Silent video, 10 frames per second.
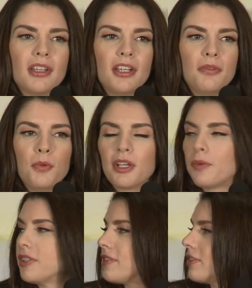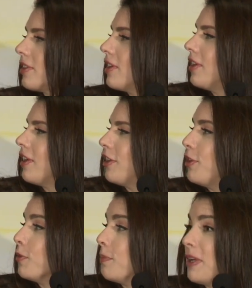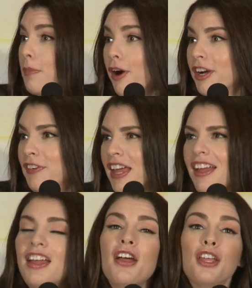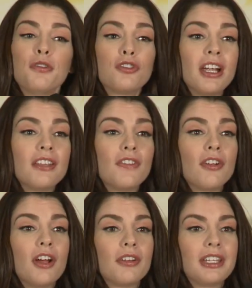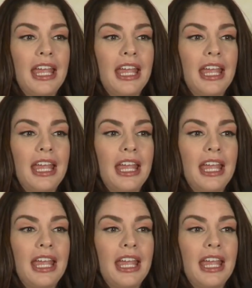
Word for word: and Wick you were a big part of that, trying to figure out,